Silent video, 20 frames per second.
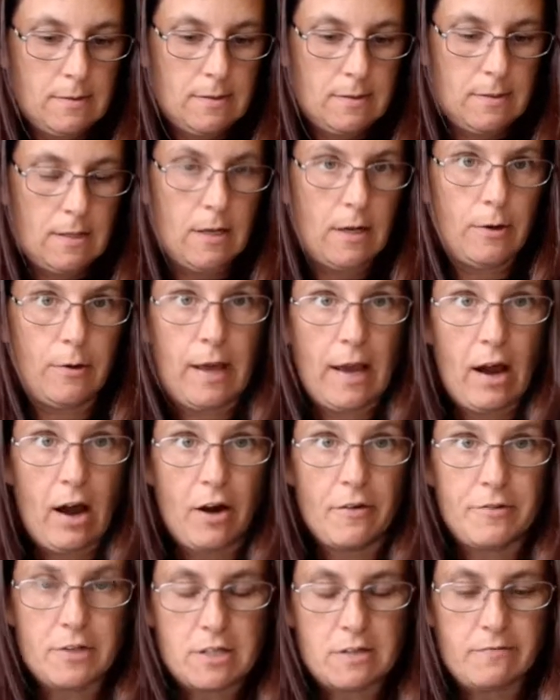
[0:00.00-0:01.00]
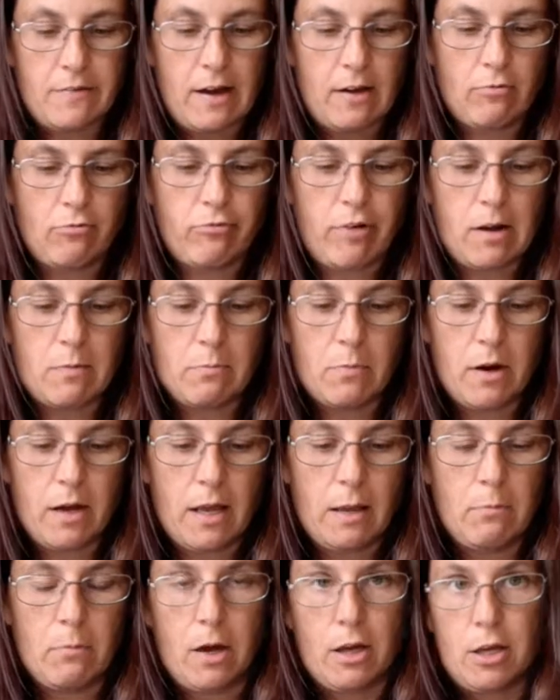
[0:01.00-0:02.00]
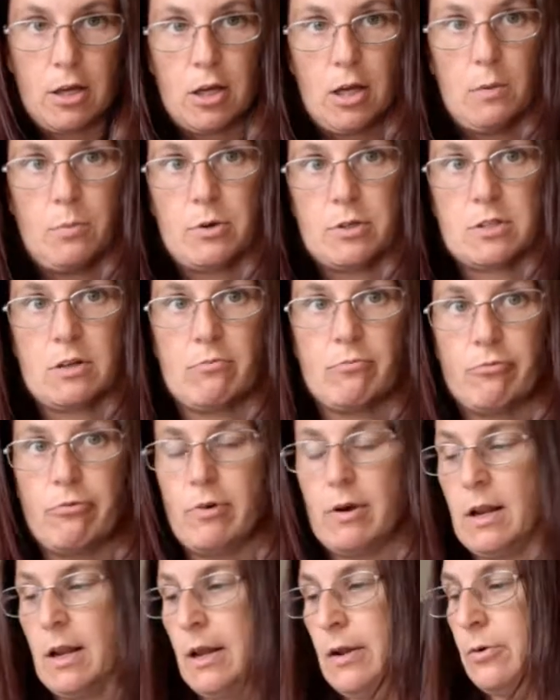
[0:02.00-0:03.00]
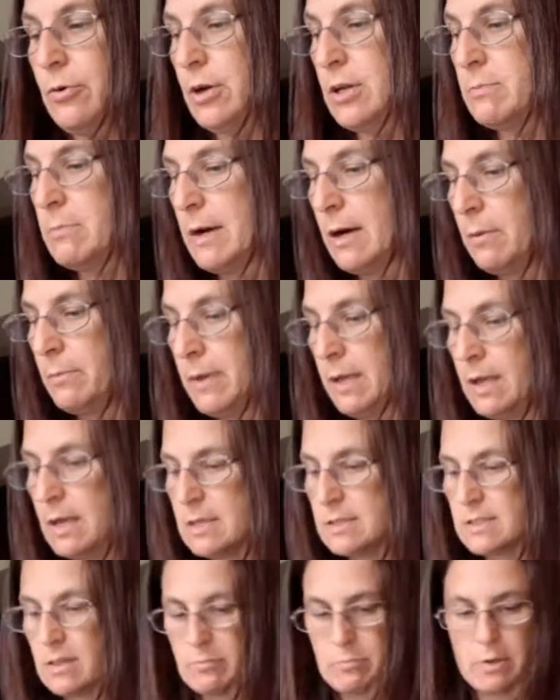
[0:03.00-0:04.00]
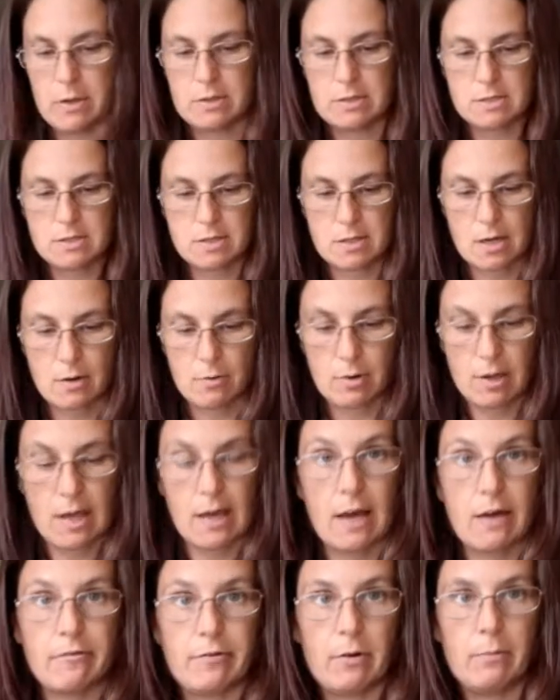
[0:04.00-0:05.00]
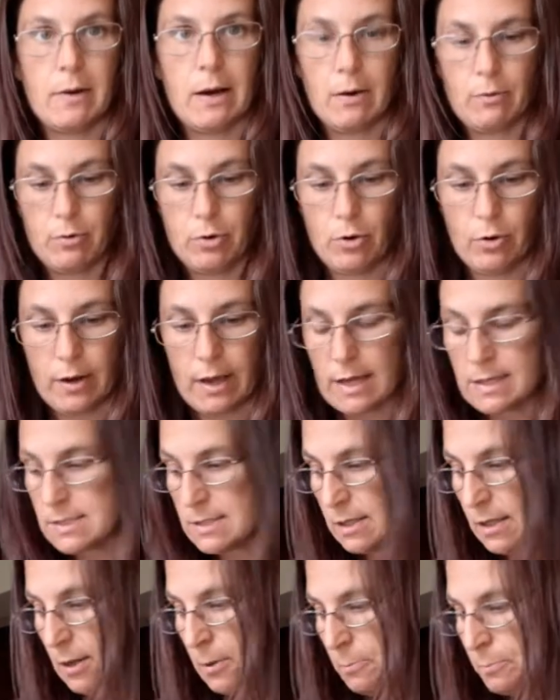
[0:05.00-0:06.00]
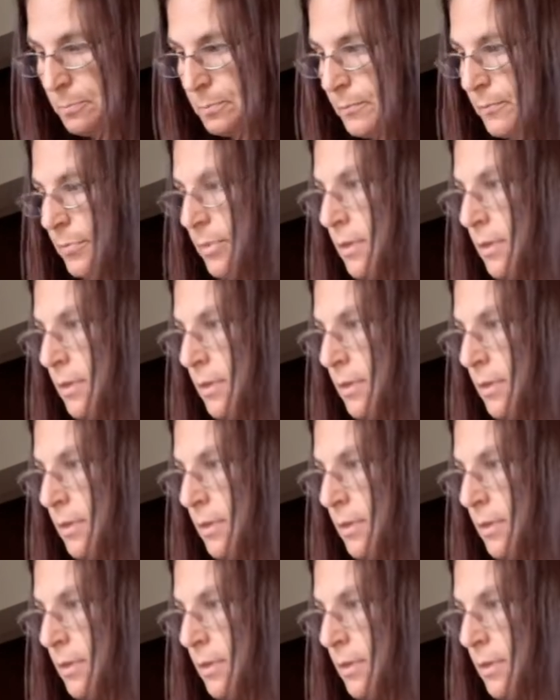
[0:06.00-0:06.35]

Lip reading: So yeah, I've just found red mite in my coop, which I'm really annoyed about because I've been so careful about not getting them.